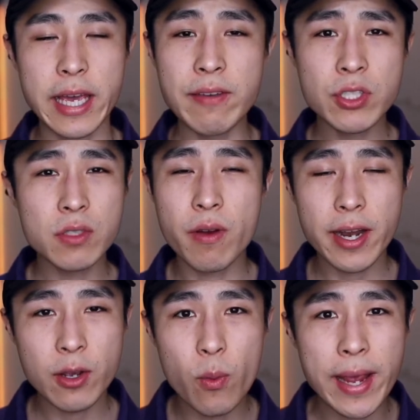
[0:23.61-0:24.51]
Even just
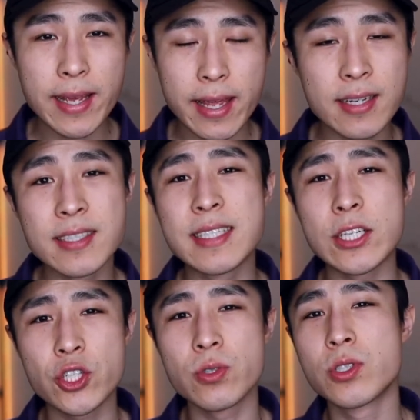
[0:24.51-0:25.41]
finding a way to get an
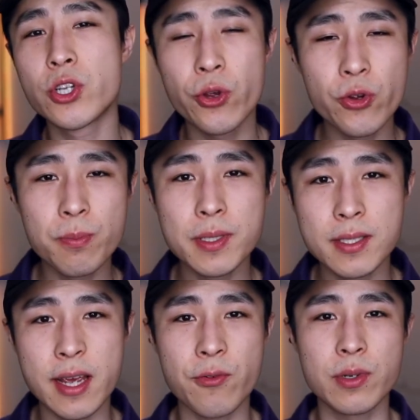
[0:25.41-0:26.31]
additional
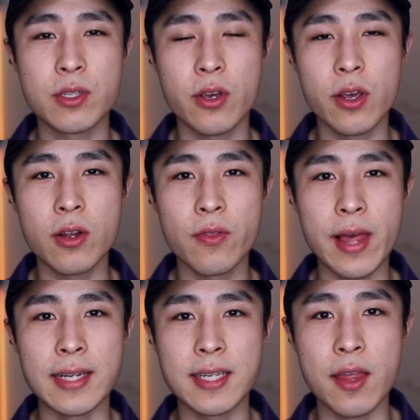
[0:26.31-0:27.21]
2% return on
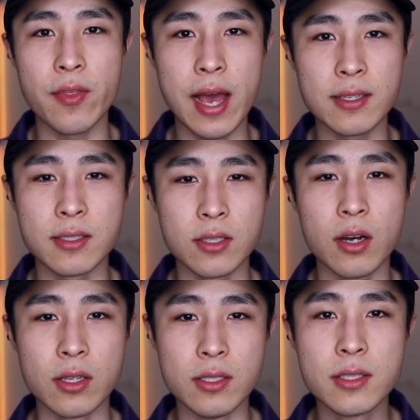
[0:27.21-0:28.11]
that
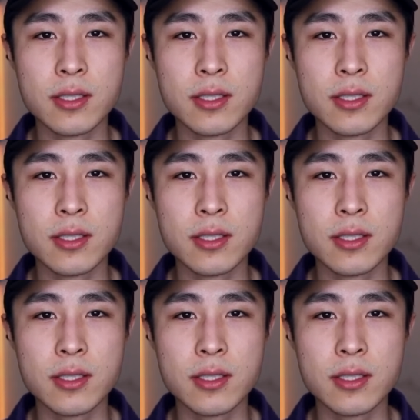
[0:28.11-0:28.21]
$10,000.